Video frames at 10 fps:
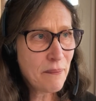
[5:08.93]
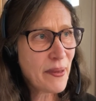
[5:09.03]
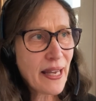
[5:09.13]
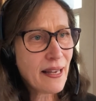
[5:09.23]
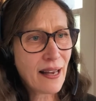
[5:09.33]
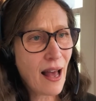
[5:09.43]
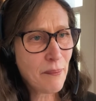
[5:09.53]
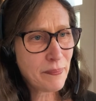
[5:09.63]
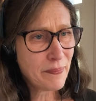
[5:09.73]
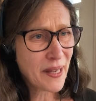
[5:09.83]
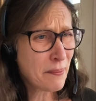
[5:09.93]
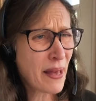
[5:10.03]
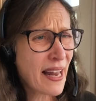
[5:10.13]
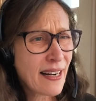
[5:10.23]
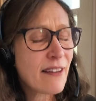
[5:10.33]
big
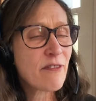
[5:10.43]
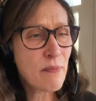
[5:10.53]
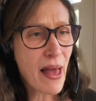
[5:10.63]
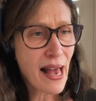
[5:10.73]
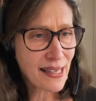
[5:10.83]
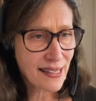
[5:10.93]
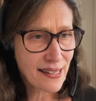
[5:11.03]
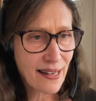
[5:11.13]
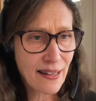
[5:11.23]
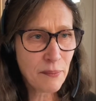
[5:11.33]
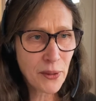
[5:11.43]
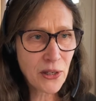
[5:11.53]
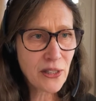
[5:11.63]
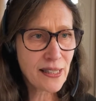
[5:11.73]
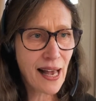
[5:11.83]
competitive mess, that the
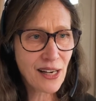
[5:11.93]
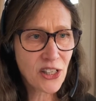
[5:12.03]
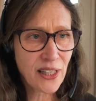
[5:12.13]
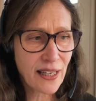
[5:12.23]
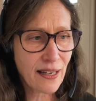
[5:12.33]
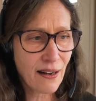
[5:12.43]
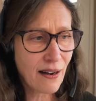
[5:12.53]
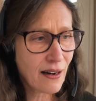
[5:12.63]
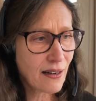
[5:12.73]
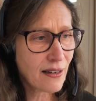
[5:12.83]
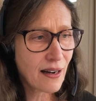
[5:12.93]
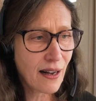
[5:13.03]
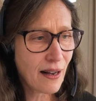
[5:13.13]
birds actually they have...